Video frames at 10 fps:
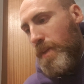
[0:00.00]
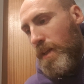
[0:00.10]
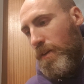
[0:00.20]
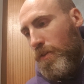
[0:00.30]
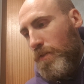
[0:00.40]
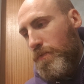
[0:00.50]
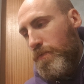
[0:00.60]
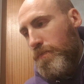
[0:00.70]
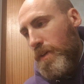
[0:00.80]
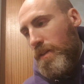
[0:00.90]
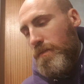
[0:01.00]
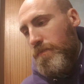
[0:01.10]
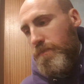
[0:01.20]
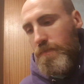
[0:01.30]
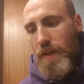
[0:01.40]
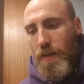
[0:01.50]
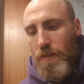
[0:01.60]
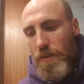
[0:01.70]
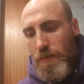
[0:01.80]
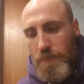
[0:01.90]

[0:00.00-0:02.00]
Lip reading: and I don't know,